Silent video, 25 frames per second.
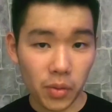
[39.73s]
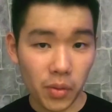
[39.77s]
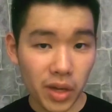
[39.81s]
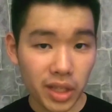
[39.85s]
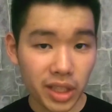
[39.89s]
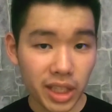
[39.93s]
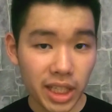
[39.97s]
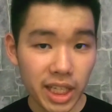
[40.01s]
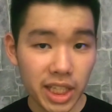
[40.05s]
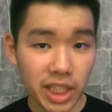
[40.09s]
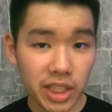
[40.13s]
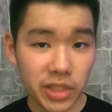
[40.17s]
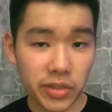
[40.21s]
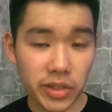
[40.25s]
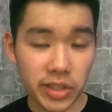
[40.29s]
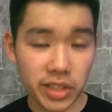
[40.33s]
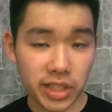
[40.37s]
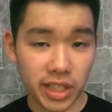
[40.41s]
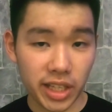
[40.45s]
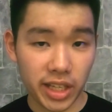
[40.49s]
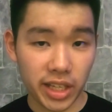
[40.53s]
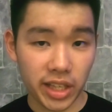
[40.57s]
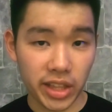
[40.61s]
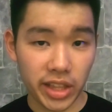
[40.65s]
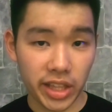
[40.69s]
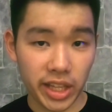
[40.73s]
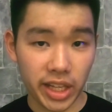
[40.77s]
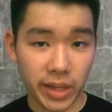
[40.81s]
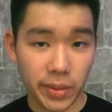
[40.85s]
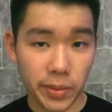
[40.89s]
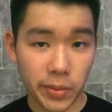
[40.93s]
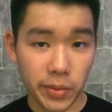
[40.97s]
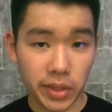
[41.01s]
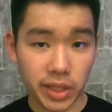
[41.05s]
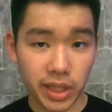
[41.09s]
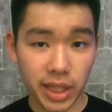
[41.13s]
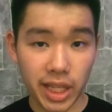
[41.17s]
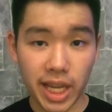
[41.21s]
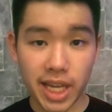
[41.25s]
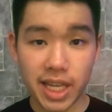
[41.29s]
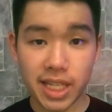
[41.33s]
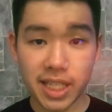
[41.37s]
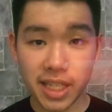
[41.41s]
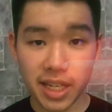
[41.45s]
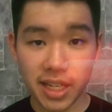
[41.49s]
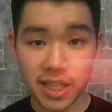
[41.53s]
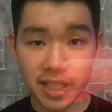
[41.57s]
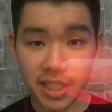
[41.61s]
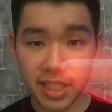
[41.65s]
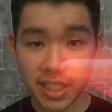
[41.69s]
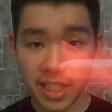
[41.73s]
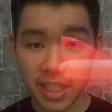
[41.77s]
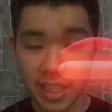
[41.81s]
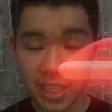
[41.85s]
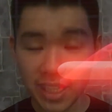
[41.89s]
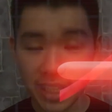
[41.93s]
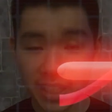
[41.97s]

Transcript: one interesting thing about lasers is that